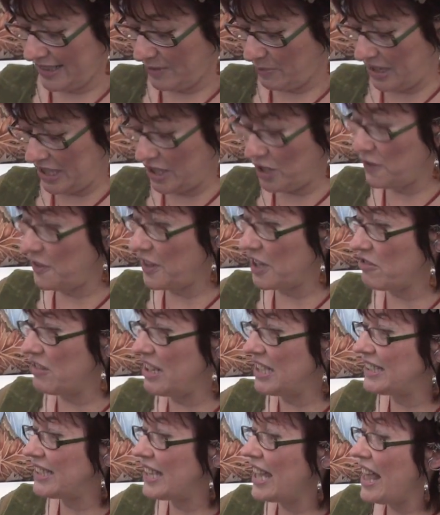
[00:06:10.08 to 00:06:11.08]
My new
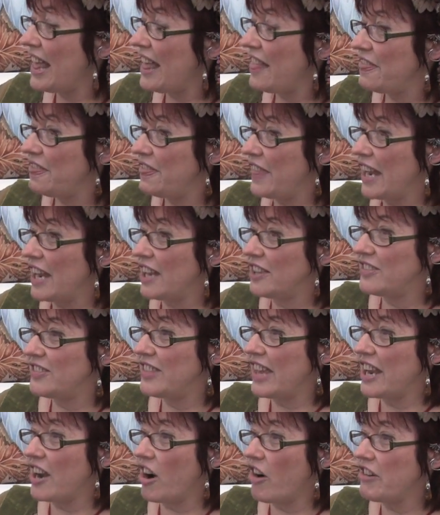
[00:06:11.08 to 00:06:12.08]
figurines.
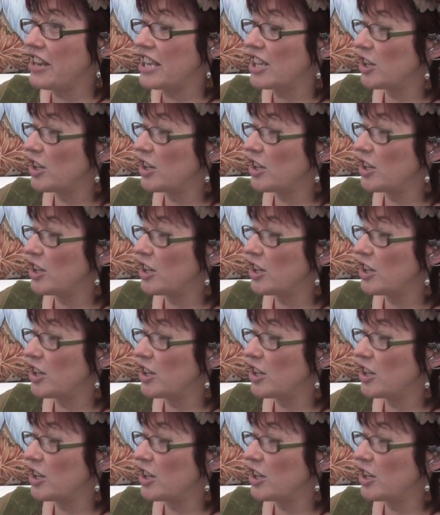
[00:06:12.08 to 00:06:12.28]
They are in